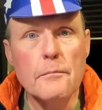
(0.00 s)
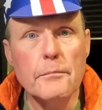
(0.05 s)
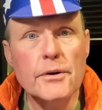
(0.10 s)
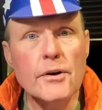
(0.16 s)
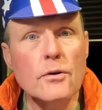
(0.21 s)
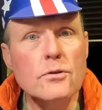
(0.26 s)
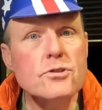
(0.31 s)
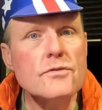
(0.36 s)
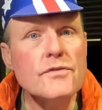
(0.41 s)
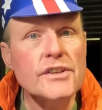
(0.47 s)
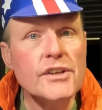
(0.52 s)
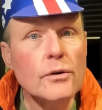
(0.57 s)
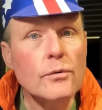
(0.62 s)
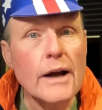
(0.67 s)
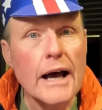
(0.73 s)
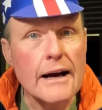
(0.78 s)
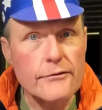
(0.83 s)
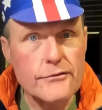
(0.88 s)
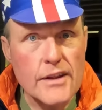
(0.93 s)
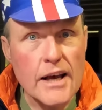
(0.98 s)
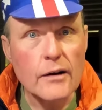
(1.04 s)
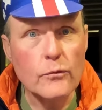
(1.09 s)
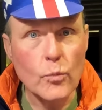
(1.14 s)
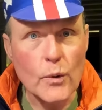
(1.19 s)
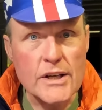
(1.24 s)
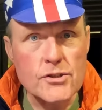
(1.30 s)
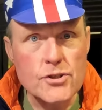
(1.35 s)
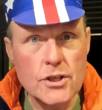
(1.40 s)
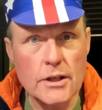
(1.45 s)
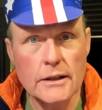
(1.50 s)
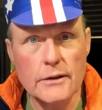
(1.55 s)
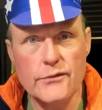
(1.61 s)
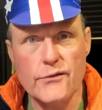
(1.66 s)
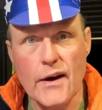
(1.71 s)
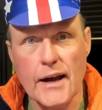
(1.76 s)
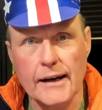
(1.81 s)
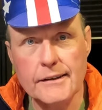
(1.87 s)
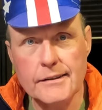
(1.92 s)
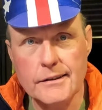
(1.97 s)
but also they don't have that wind chill
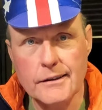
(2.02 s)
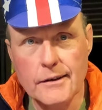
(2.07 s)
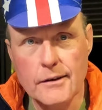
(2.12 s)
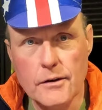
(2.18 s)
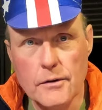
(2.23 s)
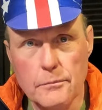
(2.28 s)
effect,